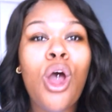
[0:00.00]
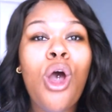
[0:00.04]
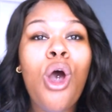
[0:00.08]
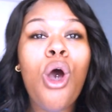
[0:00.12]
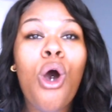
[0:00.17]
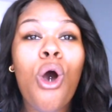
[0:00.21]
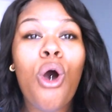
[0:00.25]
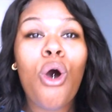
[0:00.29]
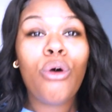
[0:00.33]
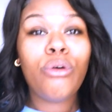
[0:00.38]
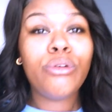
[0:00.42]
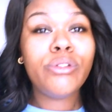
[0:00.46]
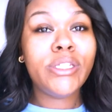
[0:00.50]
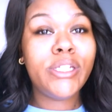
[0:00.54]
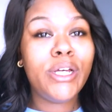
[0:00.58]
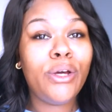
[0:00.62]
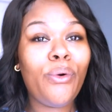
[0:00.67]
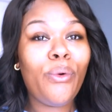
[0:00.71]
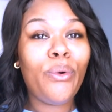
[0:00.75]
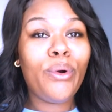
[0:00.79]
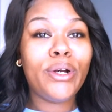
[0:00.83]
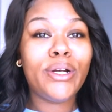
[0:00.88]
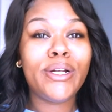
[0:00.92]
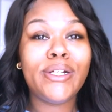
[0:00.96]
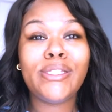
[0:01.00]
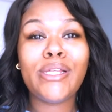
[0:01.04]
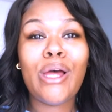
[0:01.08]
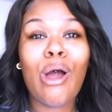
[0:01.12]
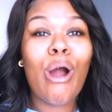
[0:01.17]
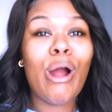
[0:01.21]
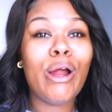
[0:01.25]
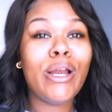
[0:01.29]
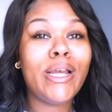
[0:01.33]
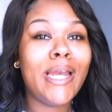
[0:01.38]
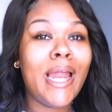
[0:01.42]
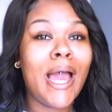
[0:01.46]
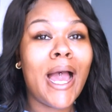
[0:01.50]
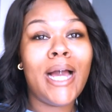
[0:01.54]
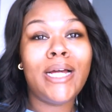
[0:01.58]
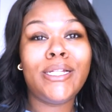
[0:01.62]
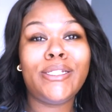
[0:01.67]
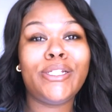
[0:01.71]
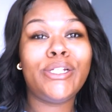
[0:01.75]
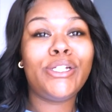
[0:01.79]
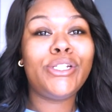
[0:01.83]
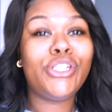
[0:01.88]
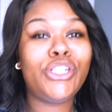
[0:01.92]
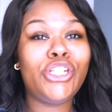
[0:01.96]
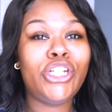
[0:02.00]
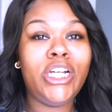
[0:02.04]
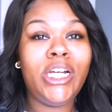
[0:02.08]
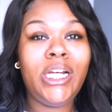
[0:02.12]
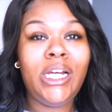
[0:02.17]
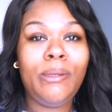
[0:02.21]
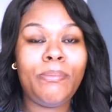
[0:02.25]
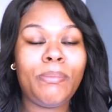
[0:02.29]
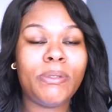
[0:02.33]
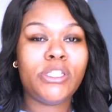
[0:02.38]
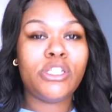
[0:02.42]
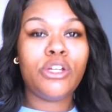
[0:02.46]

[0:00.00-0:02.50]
wholesale orders are not cheap.